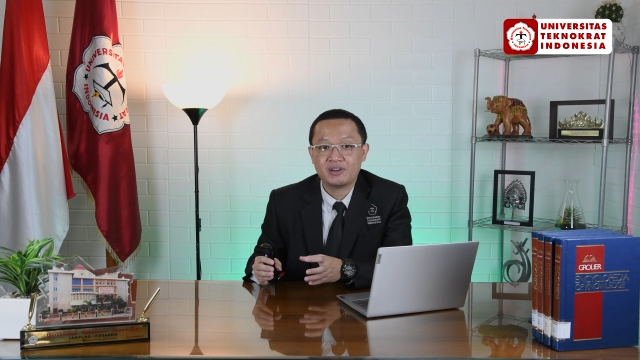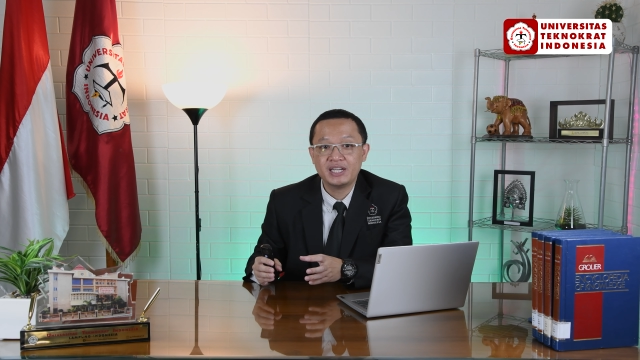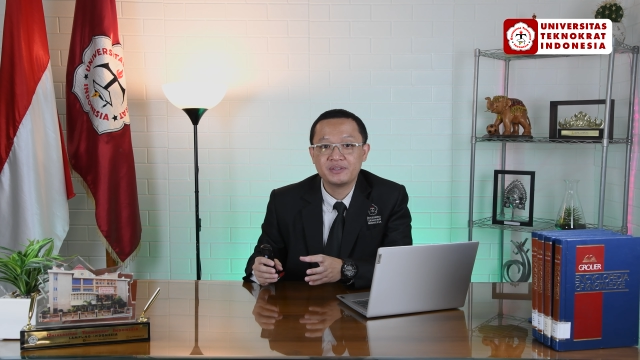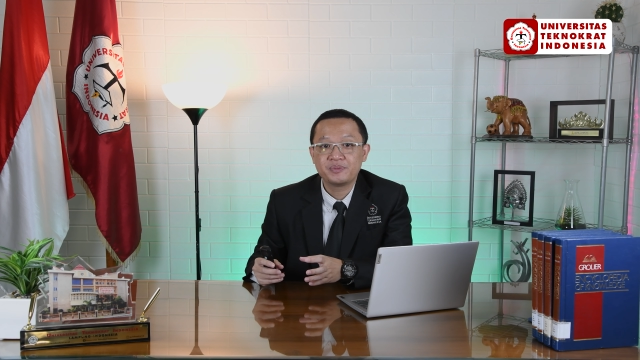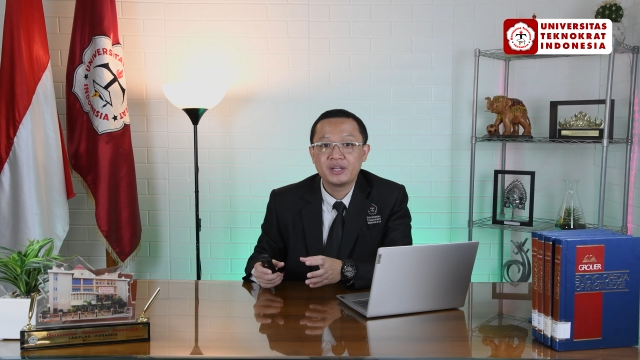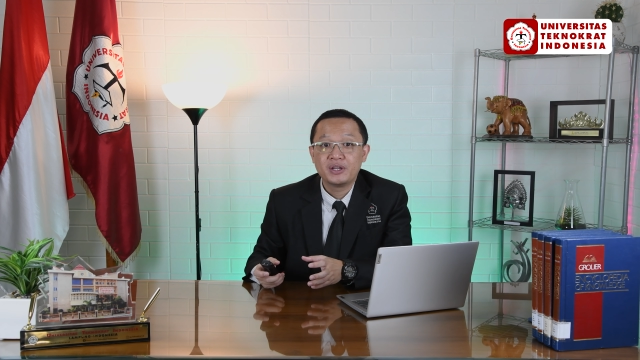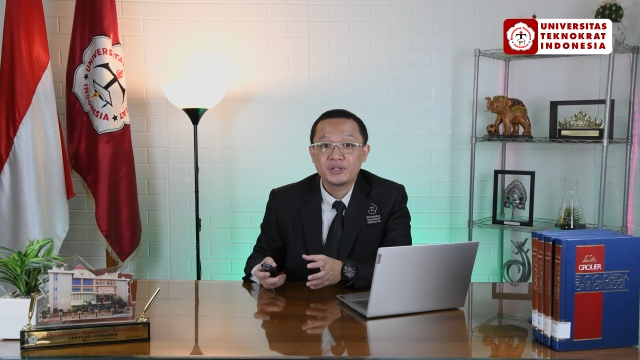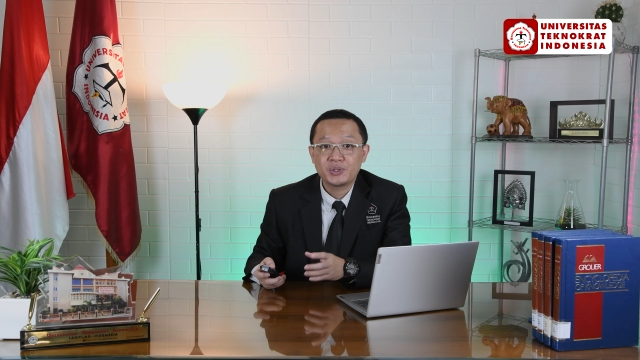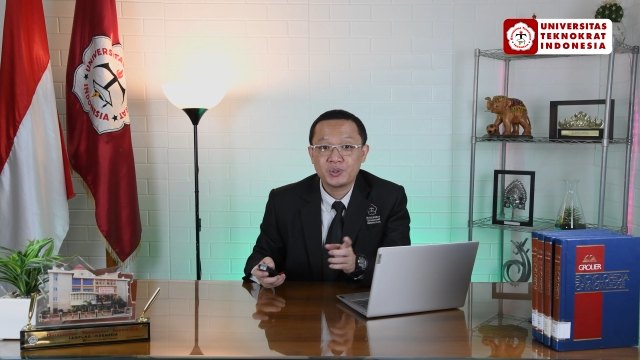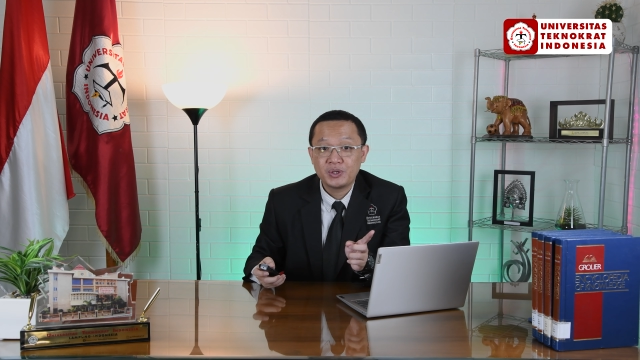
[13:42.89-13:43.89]
All right?
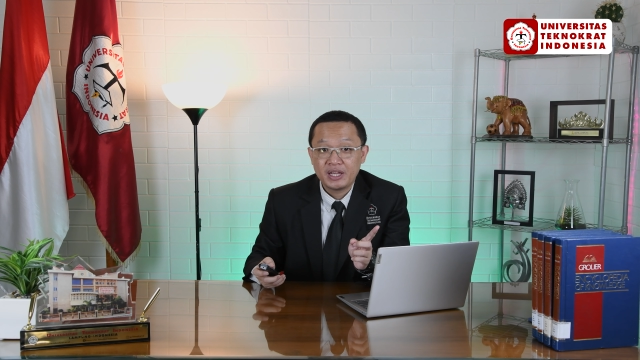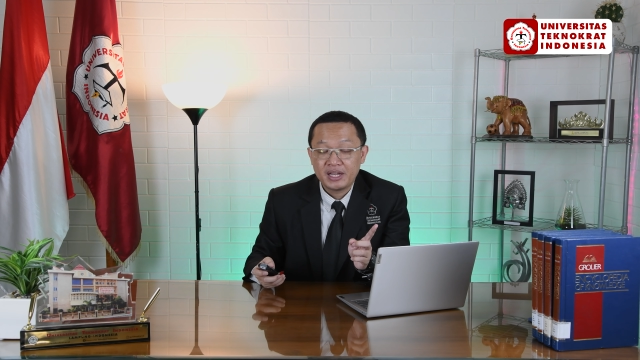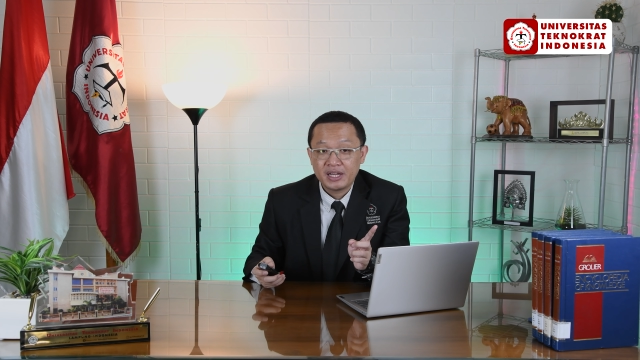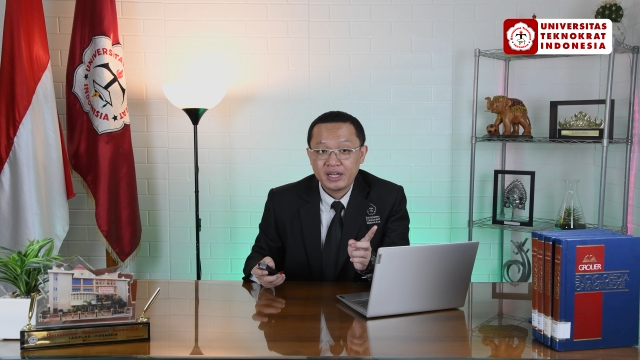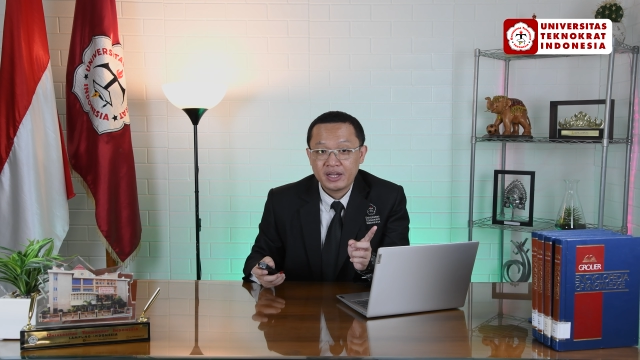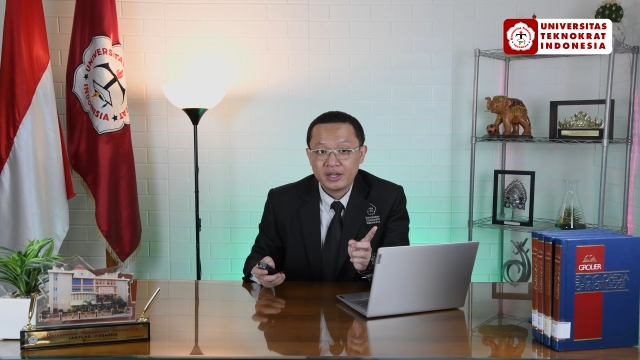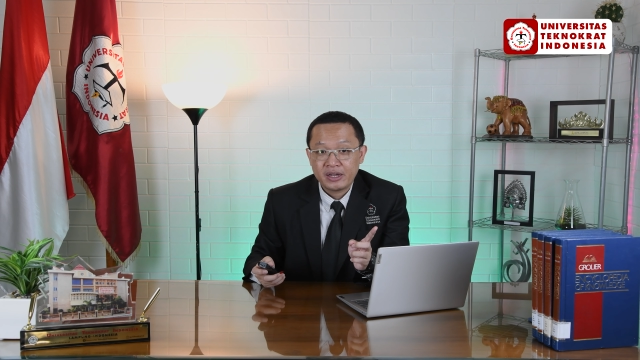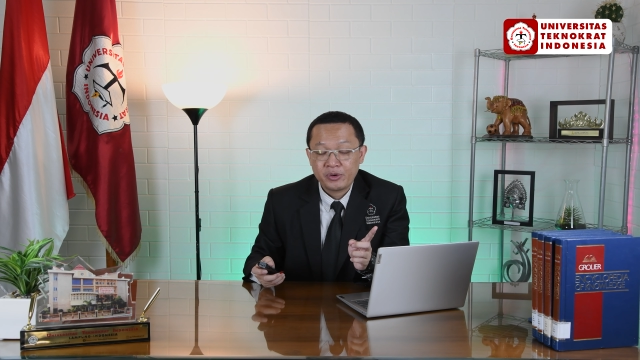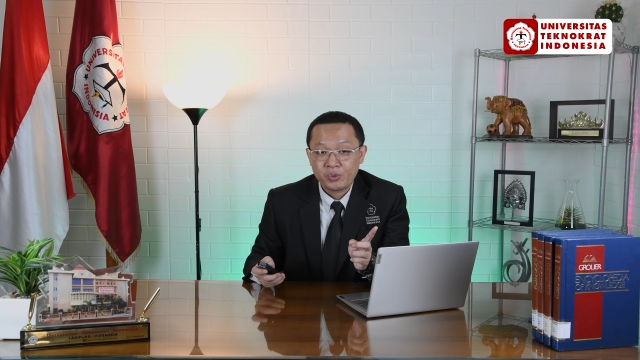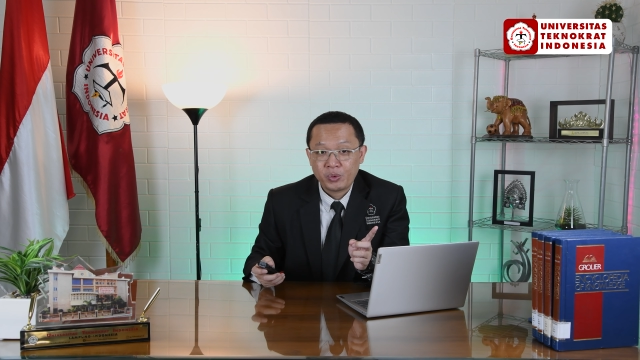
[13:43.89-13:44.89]
So
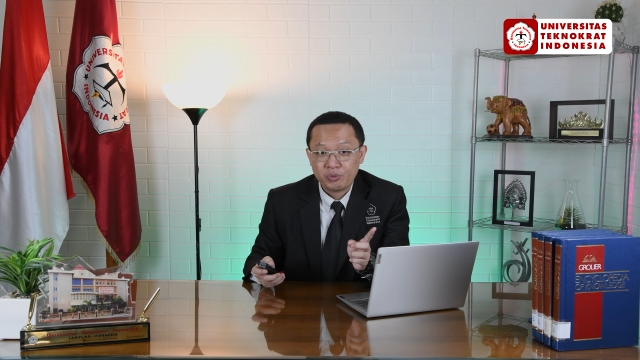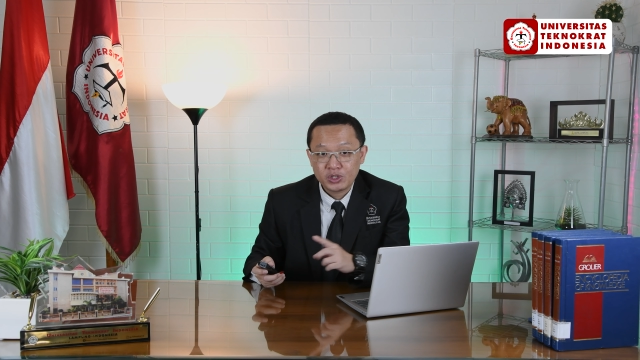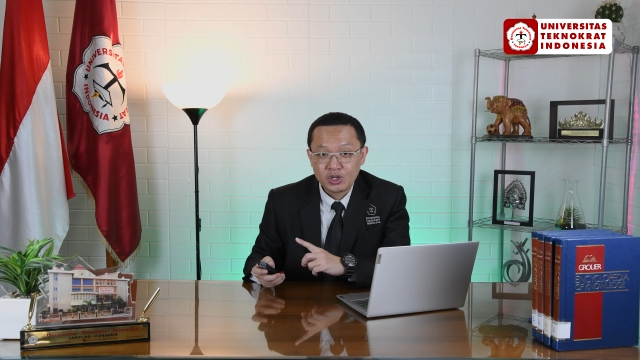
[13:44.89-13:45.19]
when